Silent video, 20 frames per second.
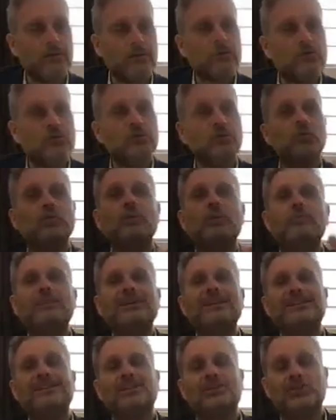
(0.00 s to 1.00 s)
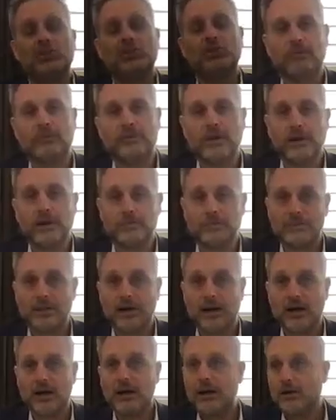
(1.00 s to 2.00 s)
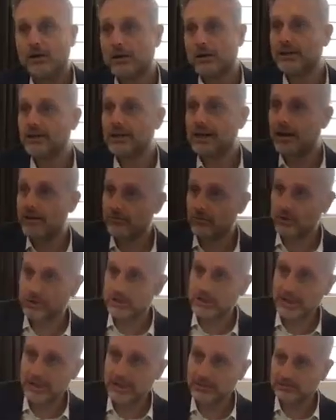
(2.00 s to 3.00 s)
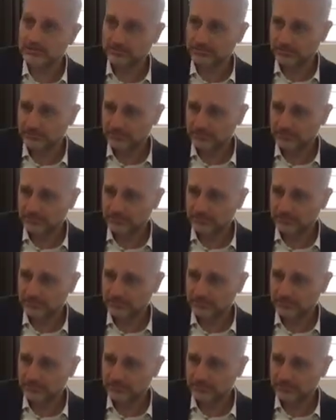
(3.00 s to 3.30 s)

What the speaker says: there's no repetition of the Amidah, right? Every day,